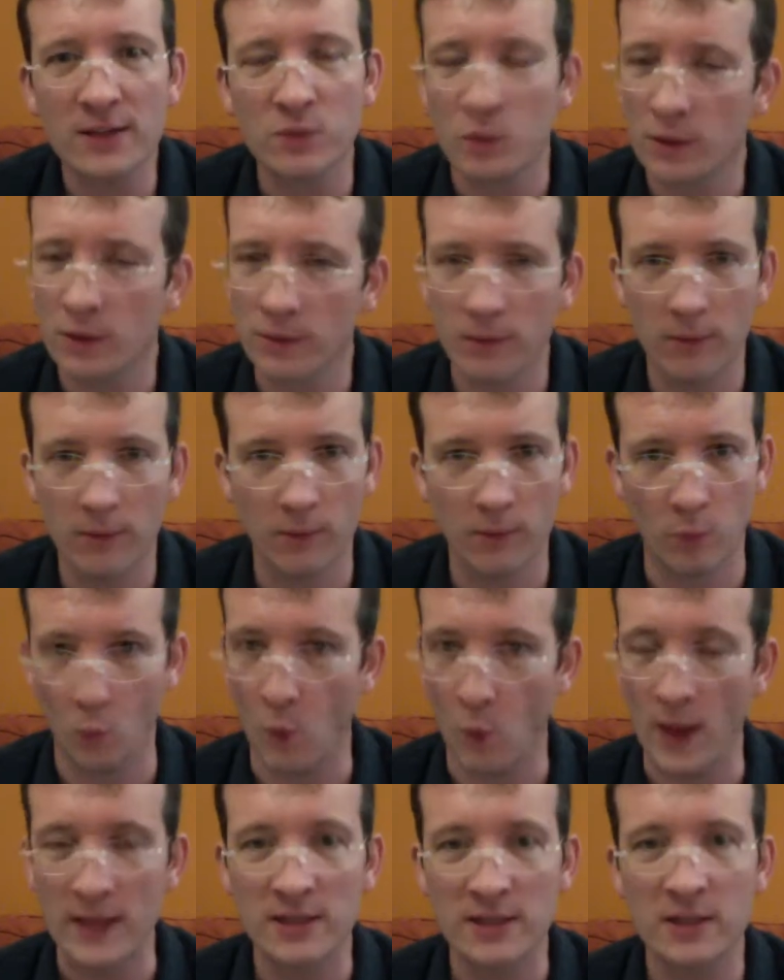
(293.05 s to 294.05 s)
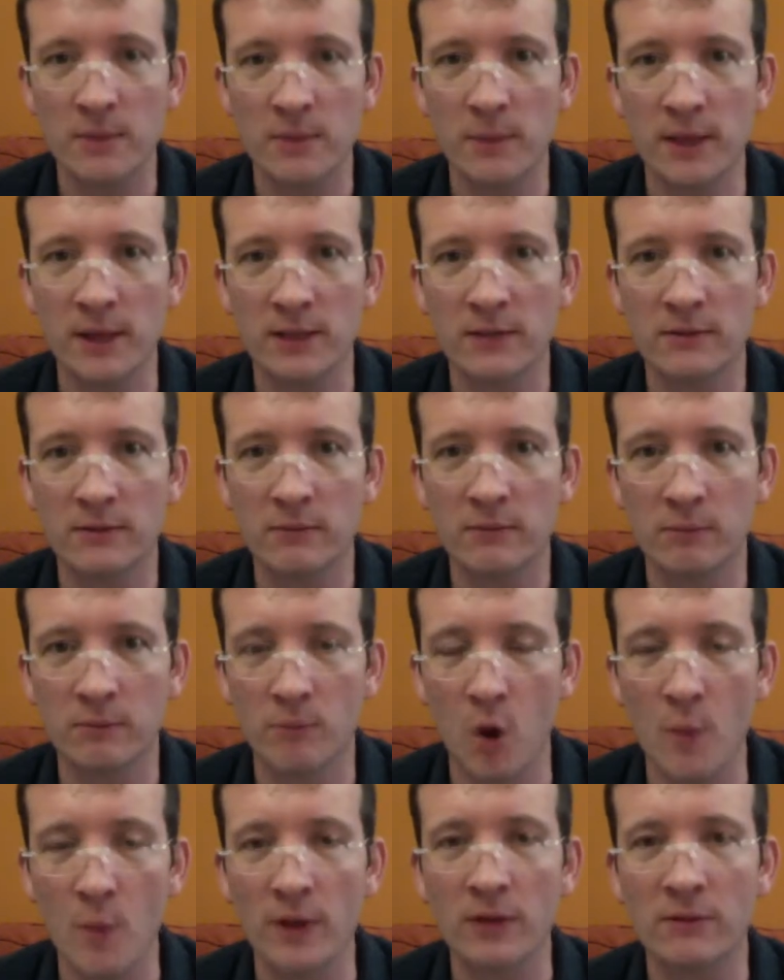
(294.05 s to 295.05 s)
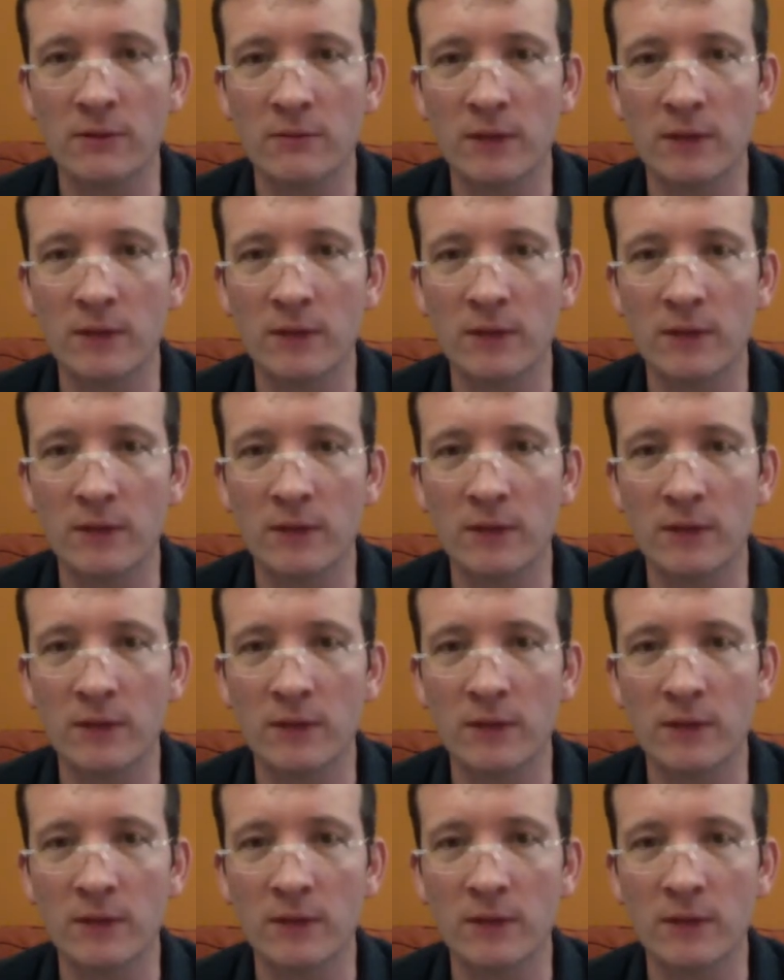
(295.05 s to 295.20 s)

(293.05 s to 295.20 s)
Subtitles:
Well, when's the best moment